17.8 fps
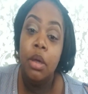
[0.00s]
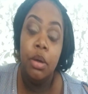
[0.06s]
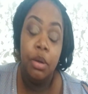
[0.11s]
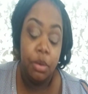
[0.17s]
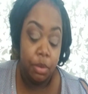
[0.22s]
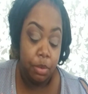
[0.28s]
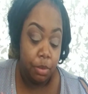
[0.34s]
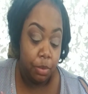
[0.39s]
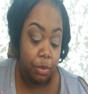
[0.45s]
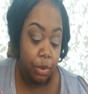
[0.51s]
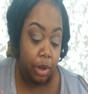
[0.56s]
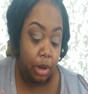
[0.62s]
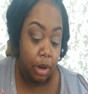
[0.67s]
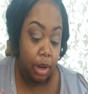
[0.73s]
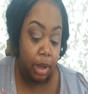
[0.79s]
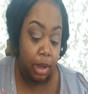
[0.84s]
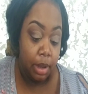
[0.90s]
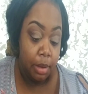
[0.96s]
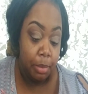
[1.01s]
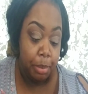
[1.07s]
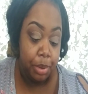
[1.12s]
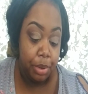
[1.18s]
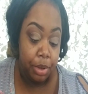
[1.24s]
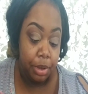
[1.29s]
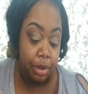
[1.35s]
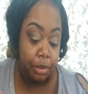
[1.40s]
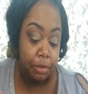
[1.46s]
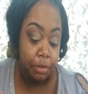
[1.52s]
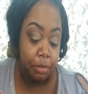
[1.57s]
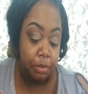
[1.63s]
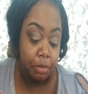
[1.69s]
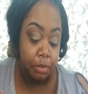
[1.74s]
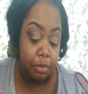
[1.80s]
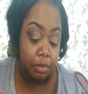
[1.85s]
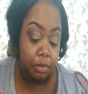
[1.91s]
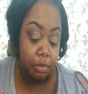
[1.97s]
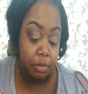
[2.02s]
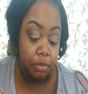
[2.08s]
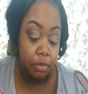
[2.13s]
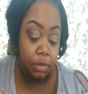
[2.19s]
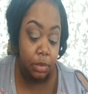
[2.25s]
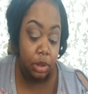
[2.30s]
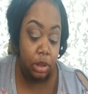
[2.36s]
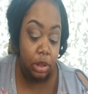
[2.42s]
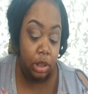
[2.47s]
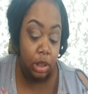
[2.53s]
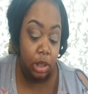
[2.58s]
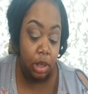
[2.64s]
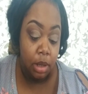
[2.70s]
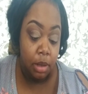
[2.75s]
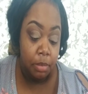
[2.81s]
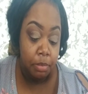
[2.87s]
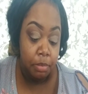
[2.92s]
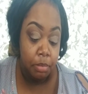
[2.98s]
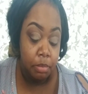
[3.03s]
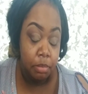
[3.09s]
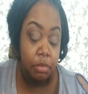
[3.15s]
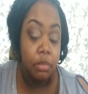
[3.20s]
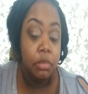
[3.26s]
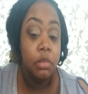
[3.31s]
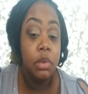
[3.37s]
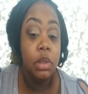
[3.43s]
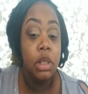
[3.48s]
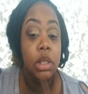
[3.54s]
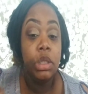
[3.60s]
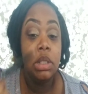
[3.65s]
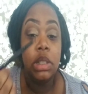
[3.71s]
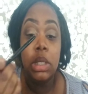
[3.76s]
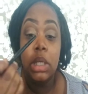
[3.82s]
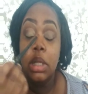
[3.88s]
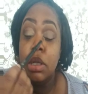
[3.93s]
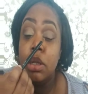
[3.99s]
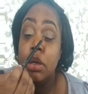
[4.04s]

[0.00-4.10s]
where I put the concealer.